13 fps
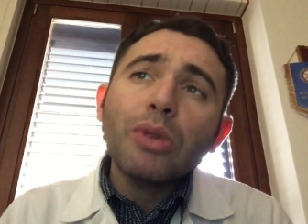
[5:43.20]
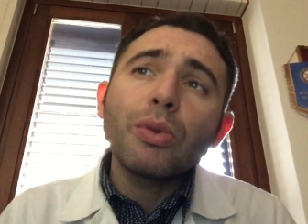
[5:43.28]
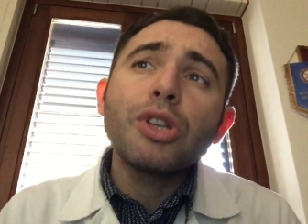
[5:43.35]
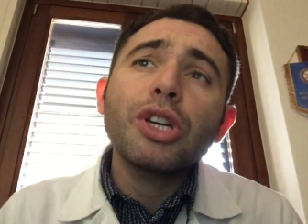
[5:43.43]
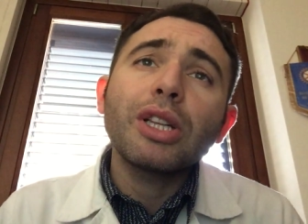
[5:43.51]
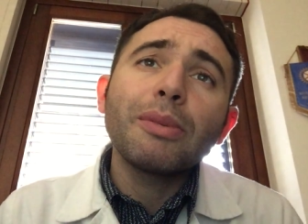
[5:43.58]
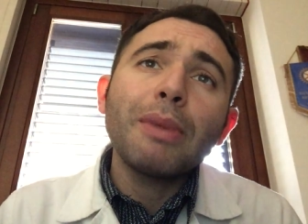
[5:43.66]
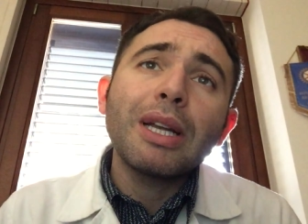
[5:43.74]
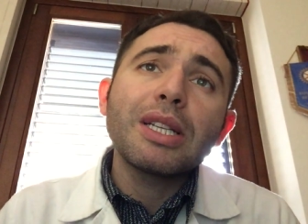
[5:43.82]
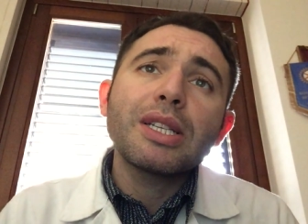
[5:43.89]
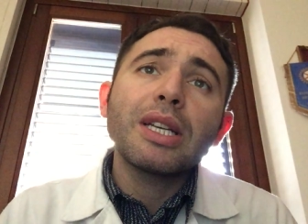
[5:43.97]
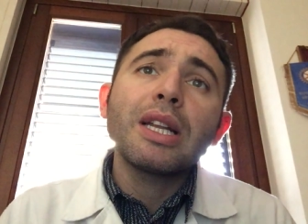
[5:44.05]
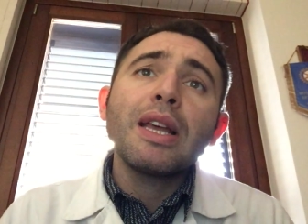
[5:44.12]
to inject the
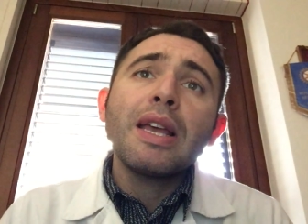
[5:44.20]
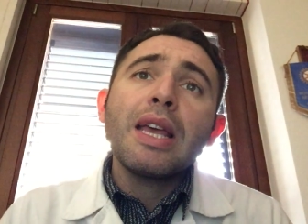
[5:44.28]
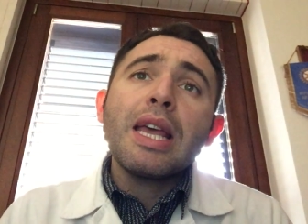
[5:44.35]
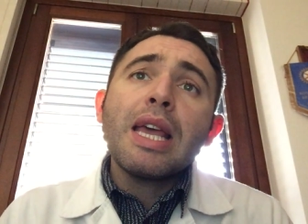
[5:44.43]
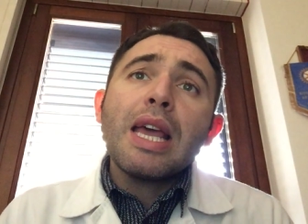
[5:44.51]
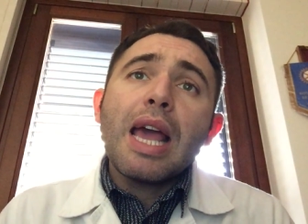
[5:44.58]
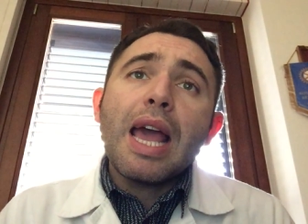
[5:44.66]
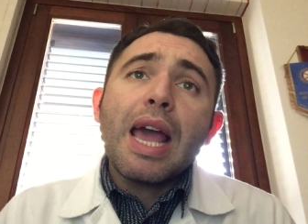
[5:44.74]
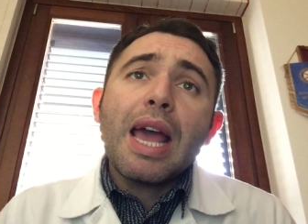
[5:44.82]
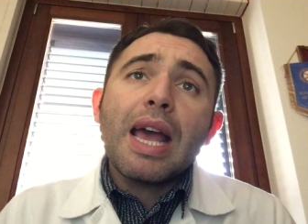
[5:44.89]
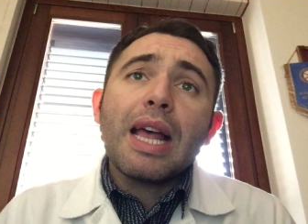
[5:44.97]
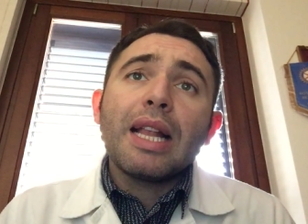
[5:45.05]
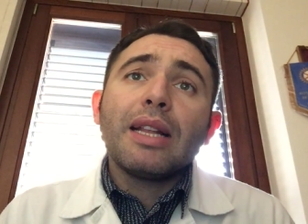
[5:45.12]
medicine,
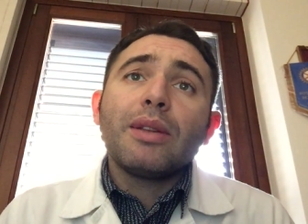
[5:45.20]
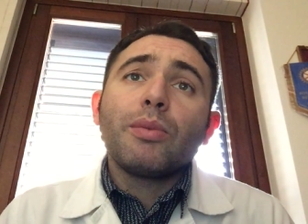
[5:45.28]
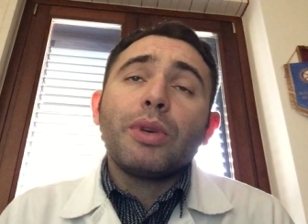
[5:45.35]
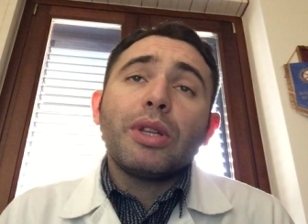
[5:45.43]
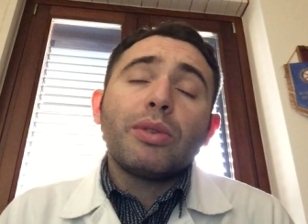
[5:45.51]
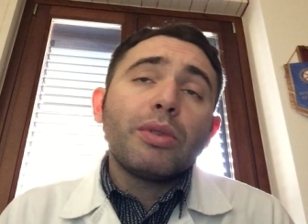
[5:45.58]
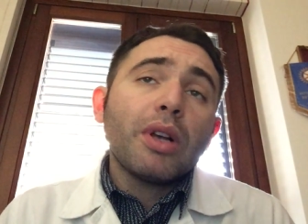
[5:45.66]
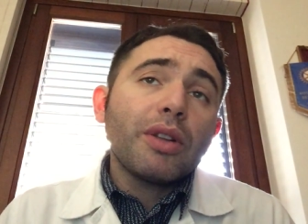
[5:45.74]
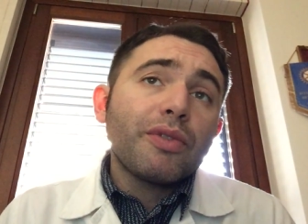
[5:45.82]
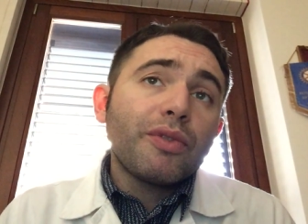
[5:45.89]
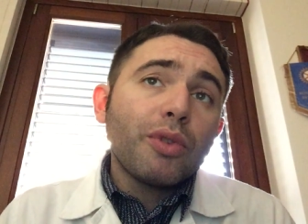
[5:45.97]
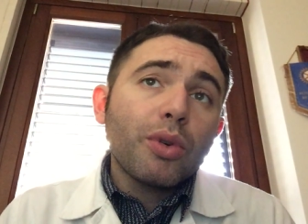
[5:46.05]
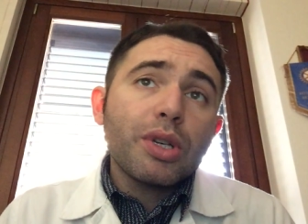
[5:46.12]
and we do not
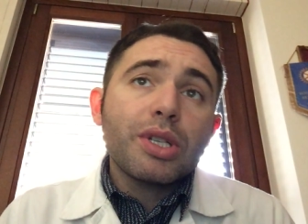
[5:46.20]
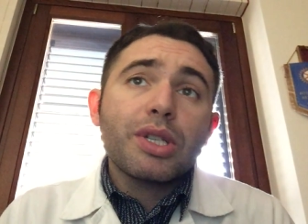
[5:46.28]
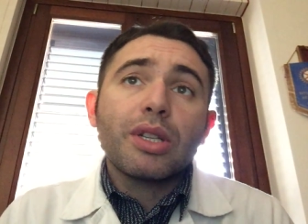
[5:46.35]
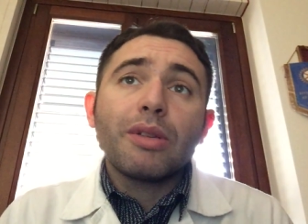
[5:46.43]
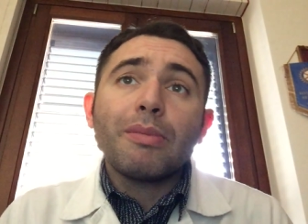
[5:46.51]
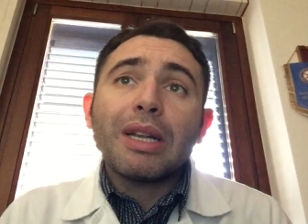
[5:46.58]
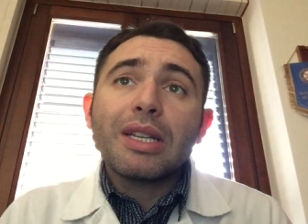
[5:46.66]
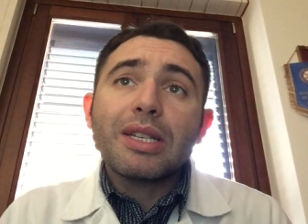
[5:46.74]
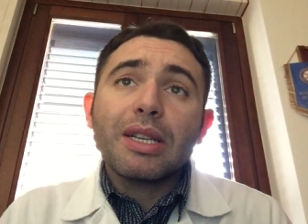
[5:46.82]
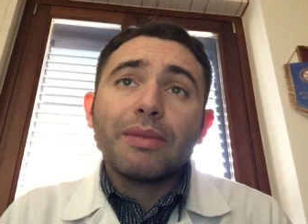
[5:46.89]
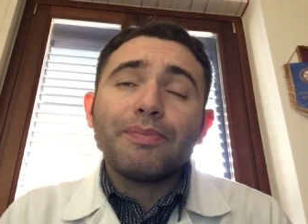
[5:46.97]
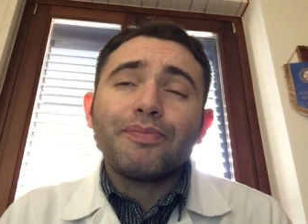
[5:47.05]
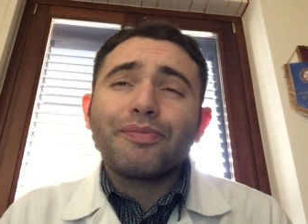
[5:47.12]
force the
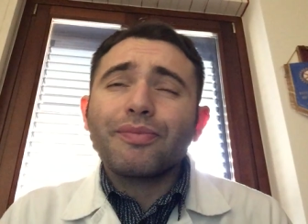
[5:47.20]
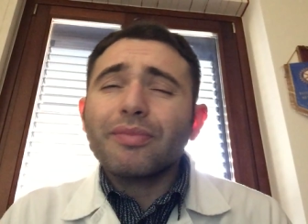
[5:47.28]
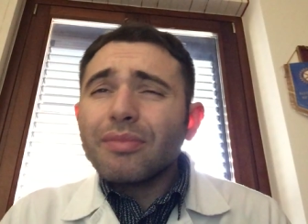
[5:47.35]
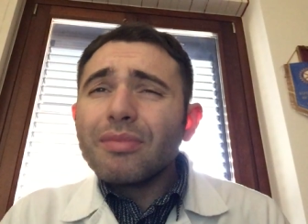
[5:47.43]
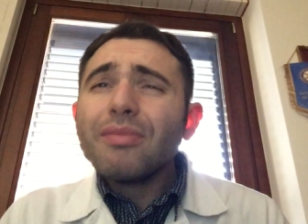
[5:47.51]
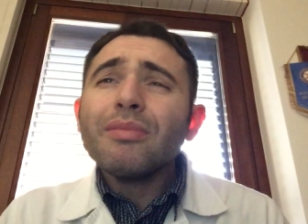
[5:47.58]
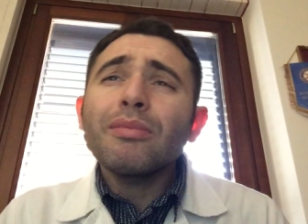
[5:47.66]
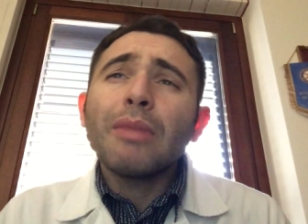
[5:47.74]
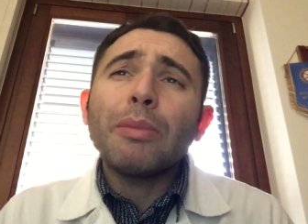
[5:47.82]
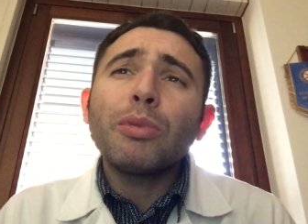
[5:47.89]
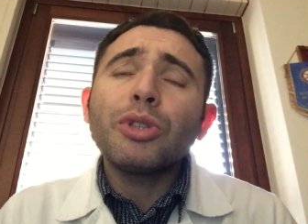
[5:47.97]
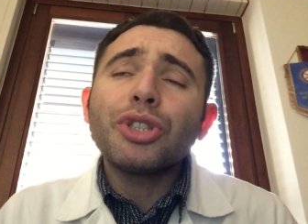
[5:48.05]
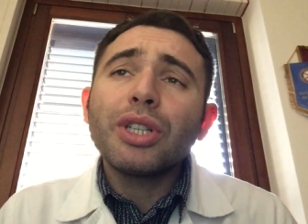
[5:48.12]
medicine by
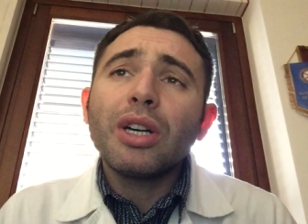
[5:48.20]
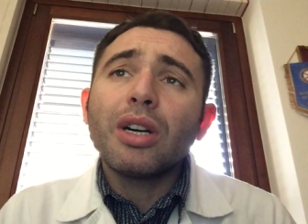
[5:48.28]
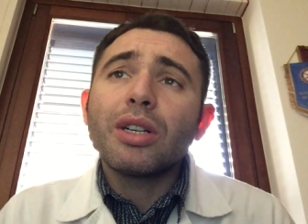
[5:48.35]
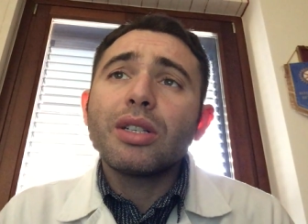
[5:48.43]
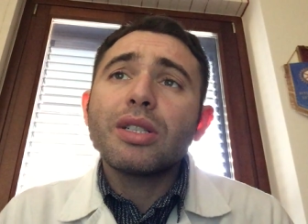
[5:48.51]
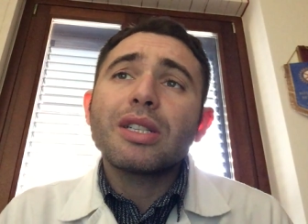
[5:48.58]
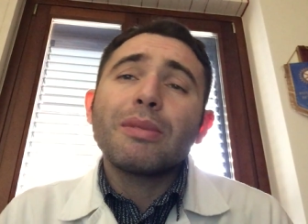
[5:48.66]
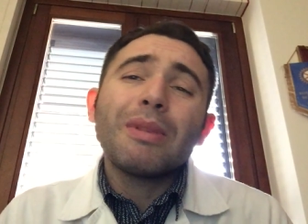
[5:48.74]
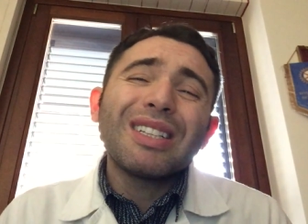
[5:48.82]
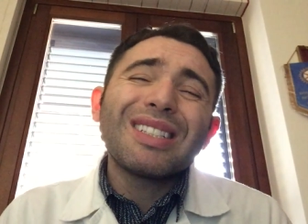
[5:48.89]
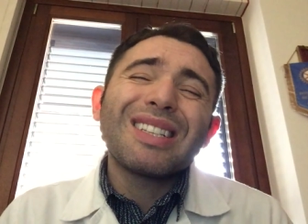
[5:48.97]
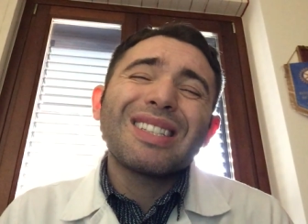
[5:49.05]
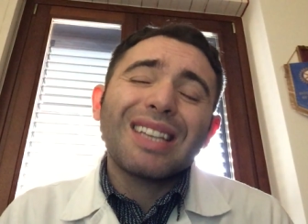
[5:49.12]
pushing hard. Some
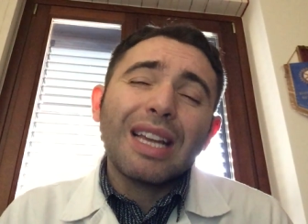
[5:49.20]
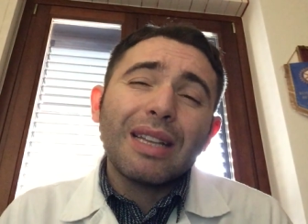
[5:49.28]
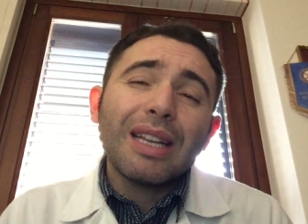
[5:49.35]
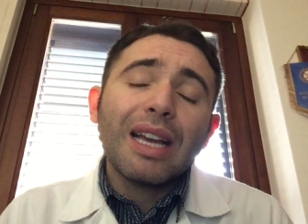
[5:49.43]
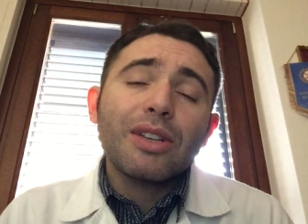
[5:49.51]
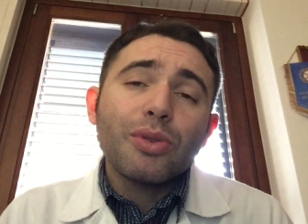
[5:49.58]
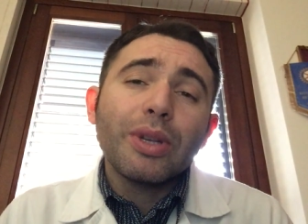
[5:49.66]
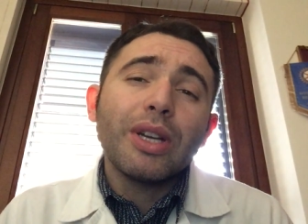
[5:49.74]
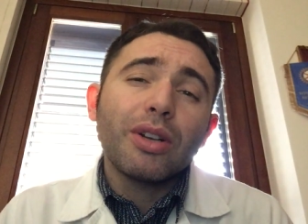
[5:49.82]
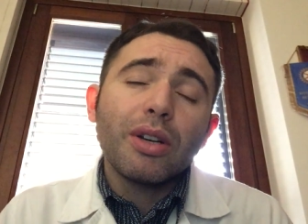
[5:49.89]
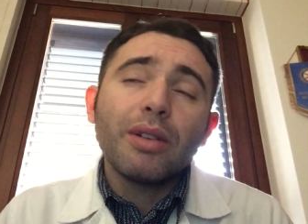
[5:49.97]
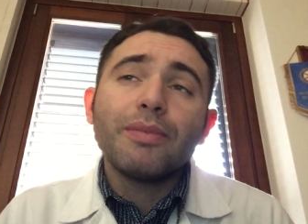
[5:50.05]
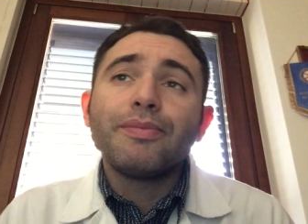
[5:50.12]
medicines can actually
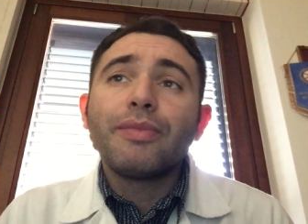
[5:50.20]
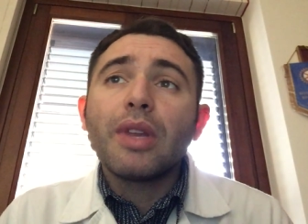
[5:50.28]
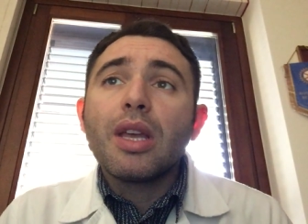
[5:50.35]
hurt.